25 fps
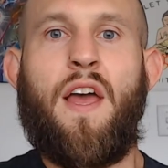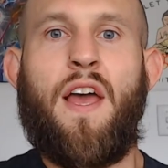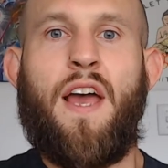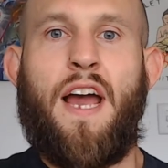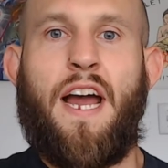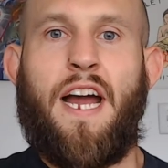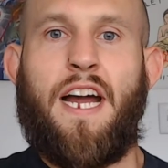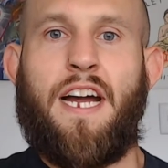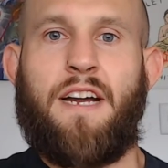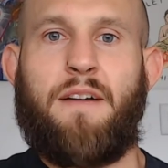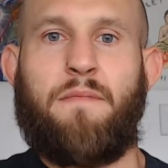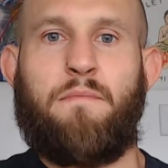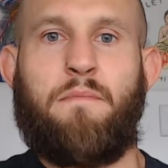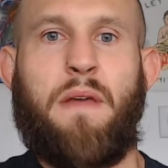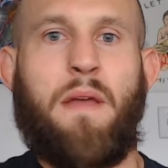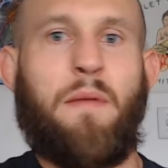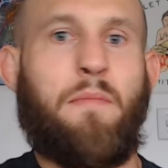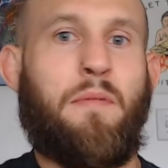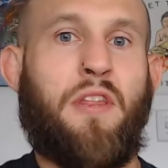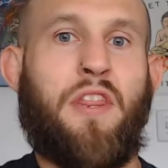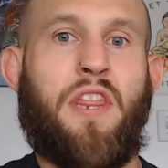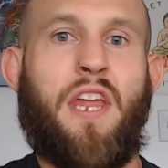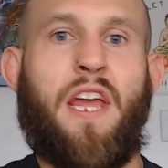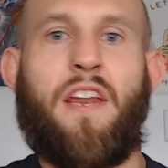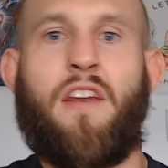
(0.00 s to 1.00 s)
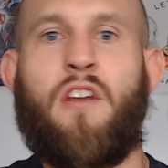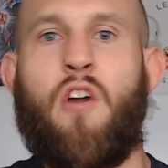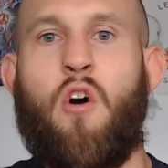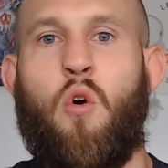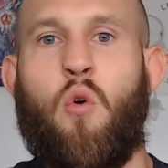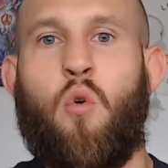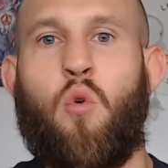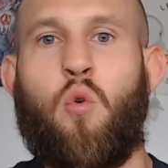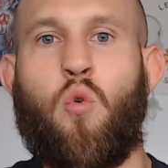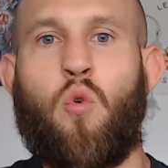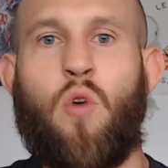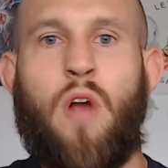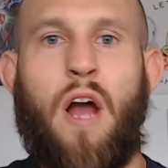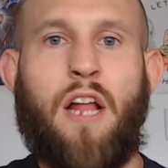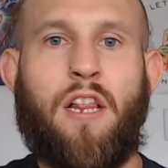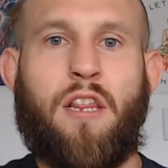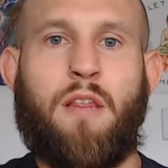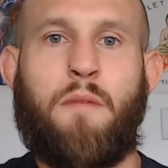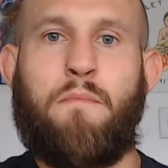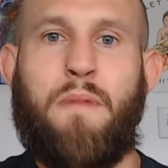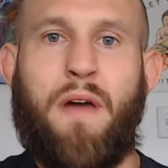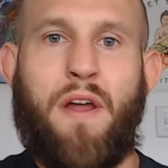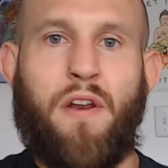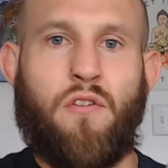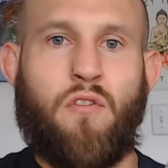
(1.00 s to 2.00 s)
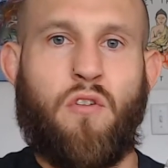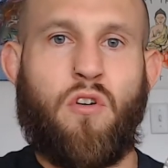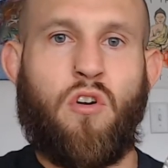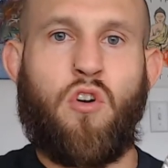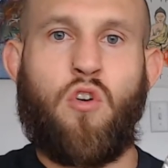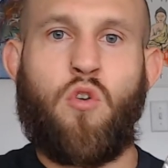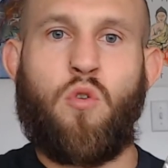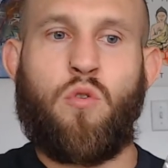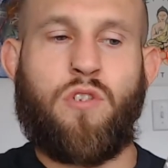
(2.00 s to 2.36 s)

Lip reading: and maybe they know who got the better of who